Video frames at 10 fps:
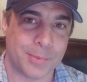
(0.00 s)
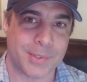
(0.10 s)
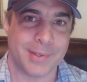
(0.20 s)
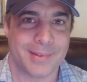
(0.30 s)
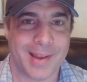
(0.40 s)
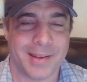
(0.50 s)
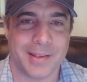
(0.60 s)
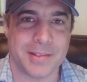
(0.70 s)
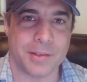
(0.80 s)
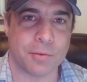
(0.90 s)
is not
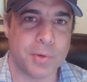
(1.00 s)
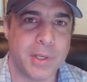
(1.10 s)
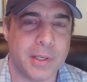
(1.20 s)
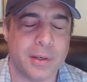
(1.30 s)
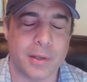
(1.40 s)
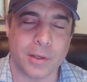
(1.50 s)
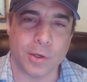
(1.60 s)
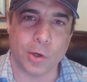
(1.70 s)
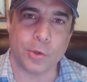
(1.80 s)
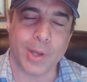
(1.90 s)
easy to read.
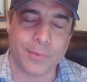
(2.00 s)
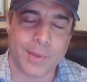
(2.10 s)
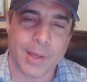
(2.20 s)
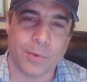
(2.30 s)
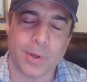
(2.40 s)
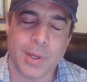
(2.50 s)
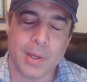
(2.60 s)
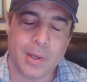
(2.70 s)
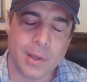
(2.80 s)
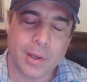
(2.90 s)
You have to have a
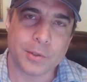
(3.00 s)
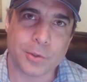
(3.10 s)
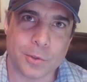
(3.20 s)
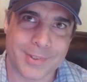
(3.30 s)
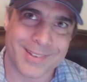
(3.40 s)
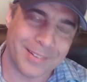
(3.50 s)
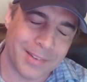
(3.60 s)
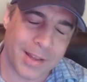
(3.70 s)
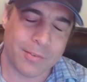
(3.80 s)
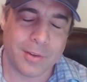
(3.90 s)
certain skill
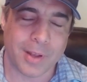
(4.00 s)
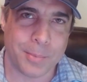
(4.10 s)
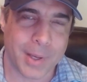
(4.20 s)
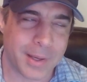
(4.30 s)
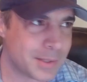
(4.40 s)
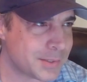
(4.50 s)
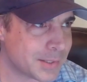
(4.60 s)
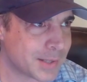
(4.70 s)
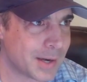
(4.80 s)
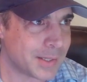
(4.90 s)
level. I mean, I guess
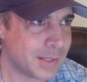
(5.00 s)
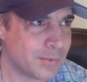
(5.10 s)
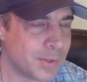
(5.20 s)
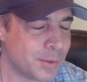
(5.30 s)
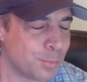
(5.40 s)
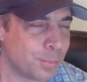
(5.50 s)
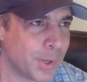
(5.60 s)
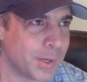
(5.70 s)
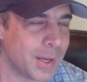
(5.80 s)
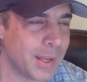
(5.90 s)
that's kind of given,
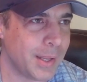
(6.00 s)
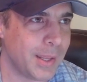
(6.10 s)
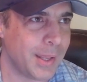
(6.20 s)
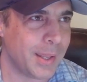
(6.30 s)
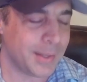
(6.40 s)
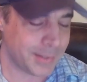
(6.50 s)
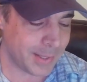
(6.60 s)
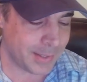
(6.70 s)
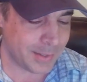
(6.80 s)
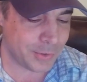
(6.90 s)
but
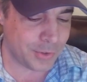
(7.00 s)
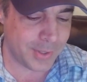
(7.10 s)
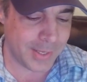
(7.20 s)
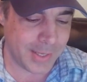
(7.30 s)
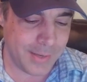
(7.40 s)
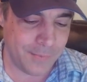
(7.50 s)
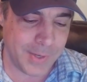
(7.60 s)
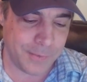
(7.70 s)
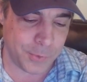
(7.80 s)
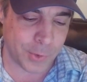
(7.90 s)

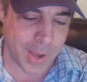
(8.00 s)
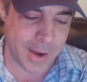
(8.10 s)
even if you kind of